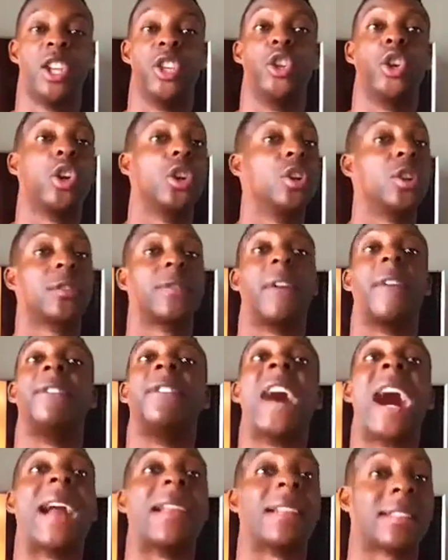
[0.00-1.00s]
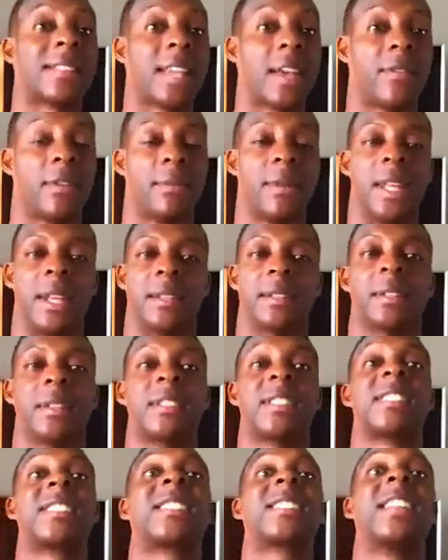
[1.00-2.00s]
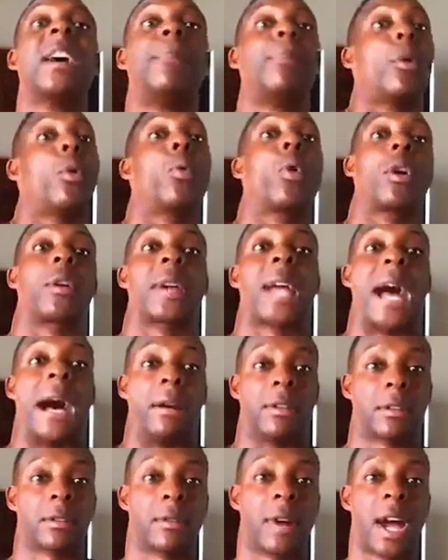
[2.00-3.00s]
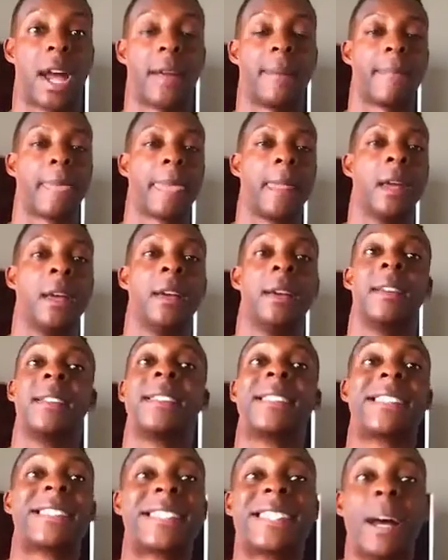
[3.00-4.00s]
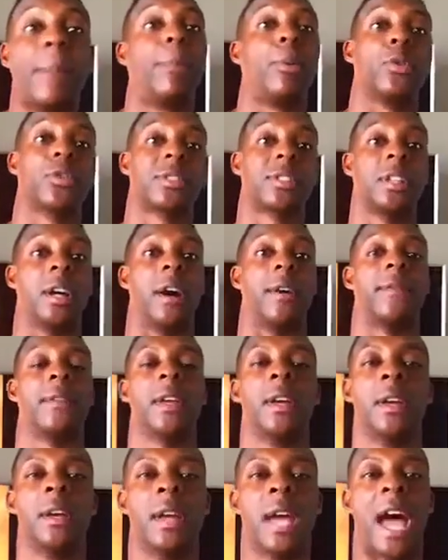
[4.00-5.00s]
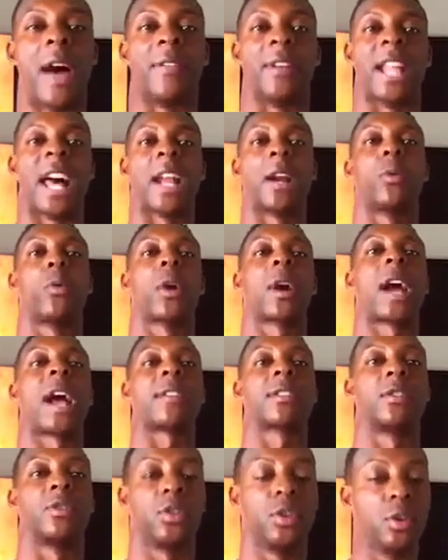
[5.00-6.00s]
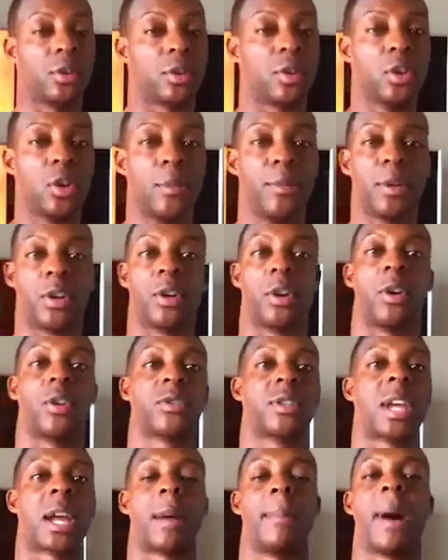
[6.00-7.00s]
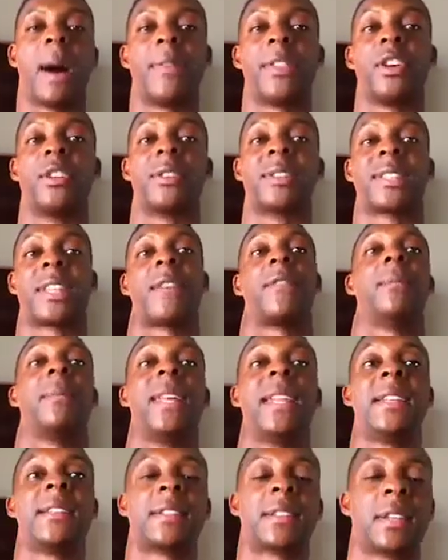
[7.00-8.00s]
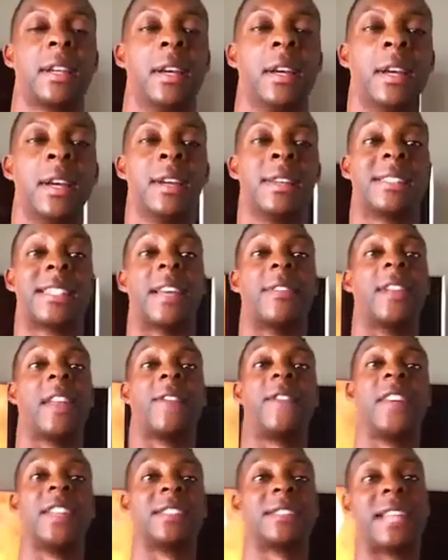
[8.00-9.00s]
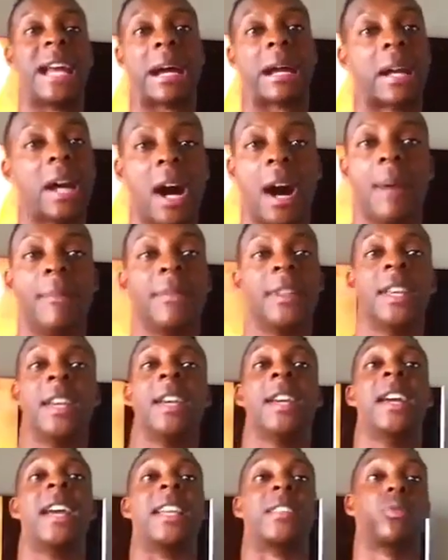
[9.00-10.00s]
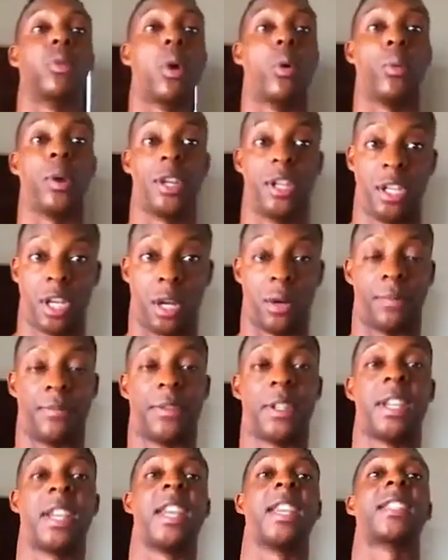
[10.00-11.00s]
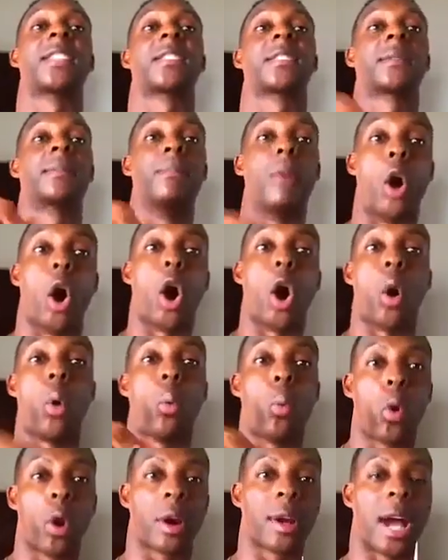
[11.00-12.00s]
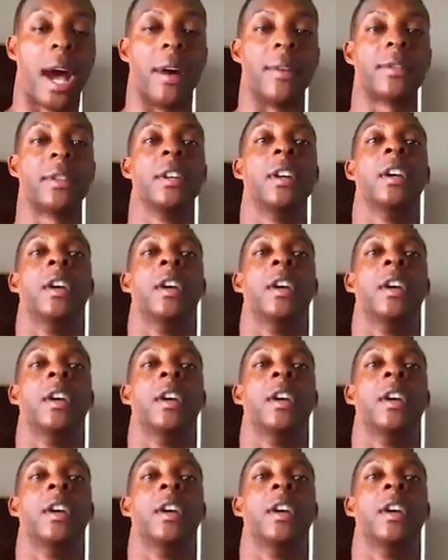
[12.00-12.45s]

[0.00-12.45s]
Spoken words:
You can do this for 5 to 7 minutes. Simple workouts, right? Simple stuff. I have a lot of workouts on YouTube. You can go check them out. They're on the 7 minutes, 7dayfitness.com. It's what we do. It's small workouts.